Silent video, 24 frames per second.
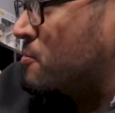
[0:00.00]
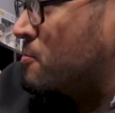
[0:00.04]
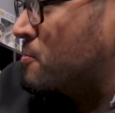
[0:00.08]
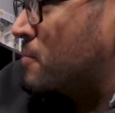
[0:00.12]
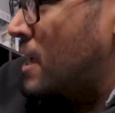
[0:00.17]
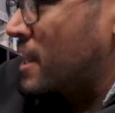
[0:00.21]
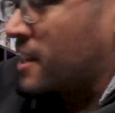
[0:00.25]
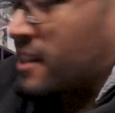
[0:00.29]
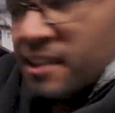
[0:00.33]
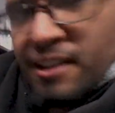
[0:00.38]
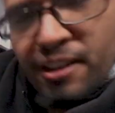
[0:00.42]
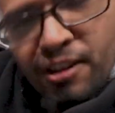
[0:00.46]

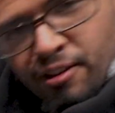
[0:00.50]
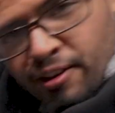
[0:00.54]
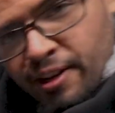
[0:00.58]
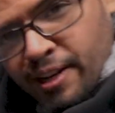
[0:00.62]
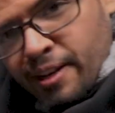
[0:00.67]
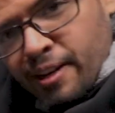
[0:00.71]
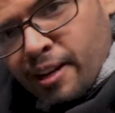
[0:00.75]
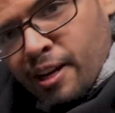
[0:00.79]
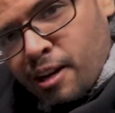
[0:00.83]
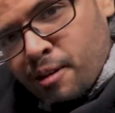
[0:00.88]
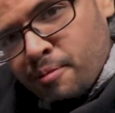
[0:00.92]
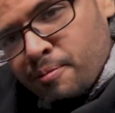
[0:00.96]

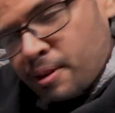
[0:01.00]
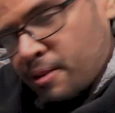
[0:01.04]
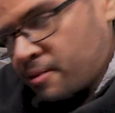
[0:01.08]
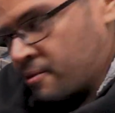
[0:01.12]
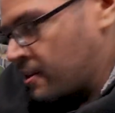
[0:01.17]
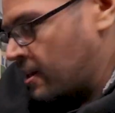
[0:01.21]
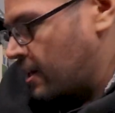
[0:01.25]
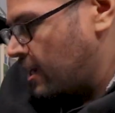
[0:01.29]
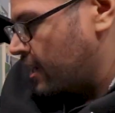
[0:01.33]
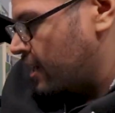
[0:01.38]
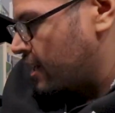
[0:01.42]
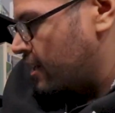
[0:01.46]
Mandalorian helmet
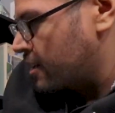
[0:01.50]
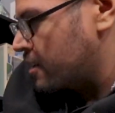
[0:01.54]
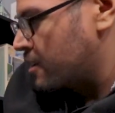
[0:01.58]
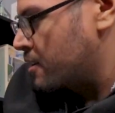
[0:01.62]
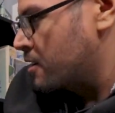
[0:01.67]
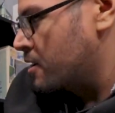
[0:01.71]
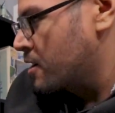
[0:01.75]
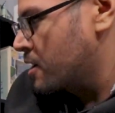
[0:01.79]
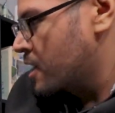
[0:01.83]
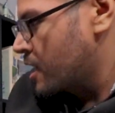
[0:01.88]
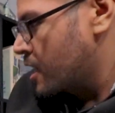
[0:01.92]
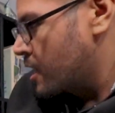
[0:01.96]
right
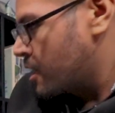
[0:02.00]
here.